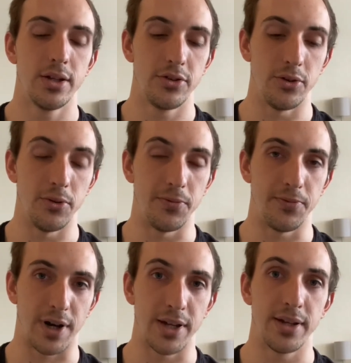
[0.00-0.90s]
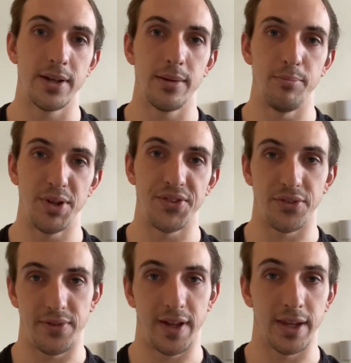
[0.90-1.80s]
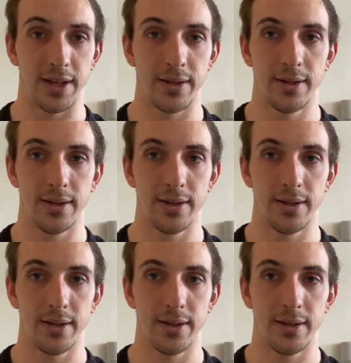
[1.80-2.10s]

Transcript: to fund business failing.